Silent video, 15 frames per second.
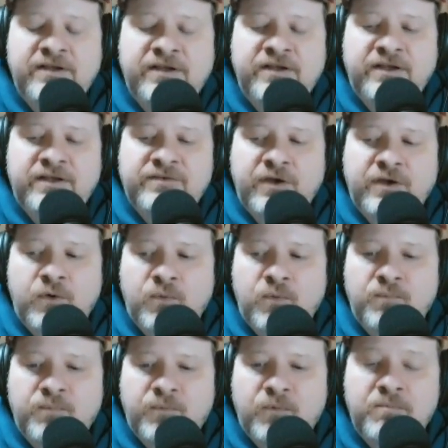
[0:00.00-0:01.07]
So,
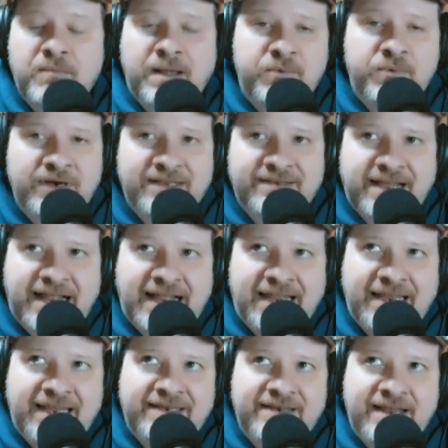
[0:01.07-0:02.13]
well, my point is, I
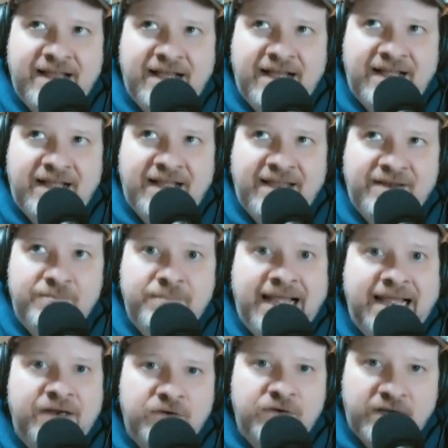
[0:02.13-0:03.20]
had a
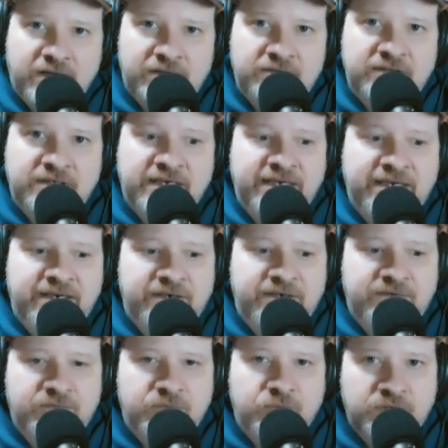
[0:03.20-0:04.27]
background
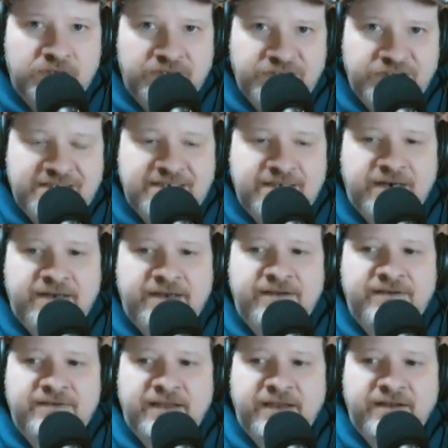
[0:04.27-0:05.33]
in religious
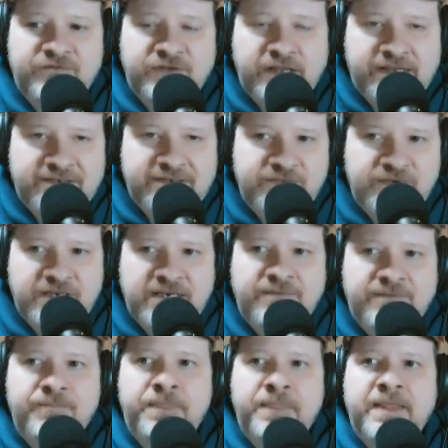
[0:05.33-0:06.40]
studies and philosophy,
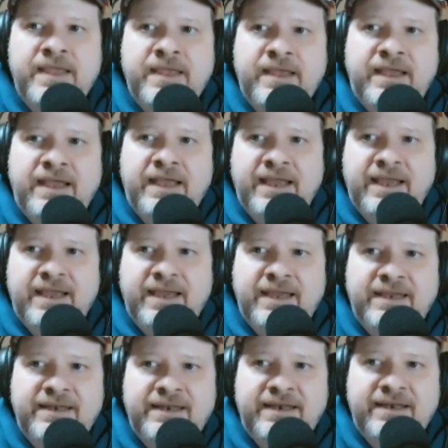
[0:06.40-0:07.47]

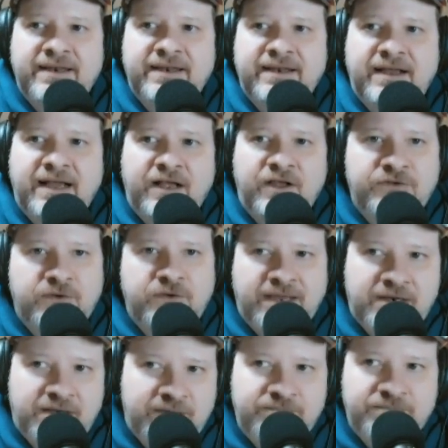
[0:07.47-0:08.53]
and I also
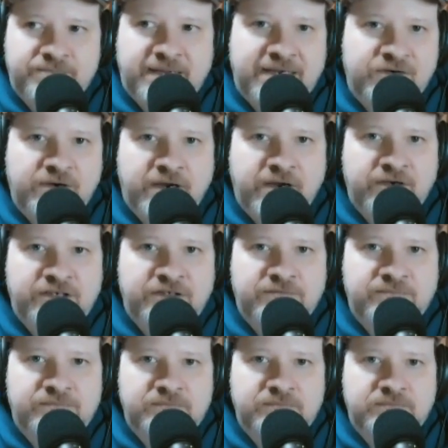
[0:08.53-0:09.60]
had a background
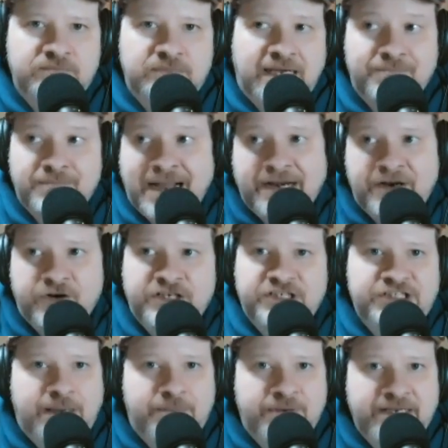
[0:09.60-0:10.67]
in I minored in
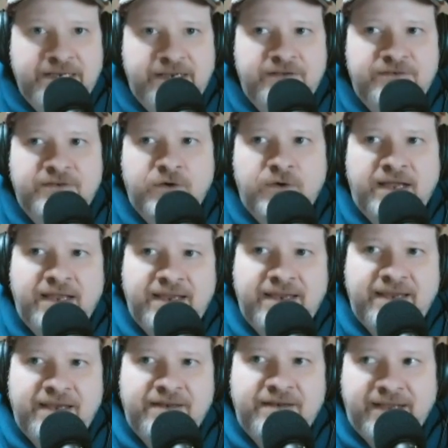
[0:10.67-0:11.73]
Japanese. So I
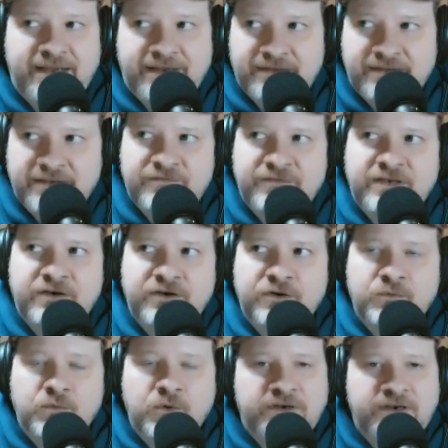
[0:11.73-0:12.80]
had lived here
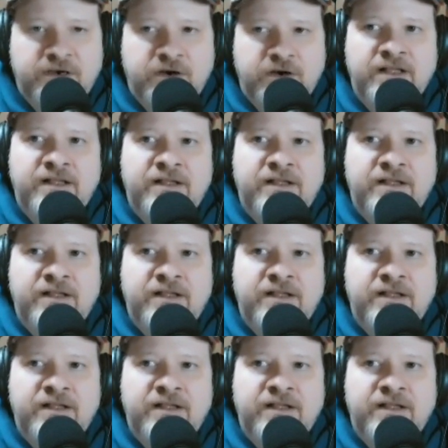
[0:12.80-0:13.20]
and worked here.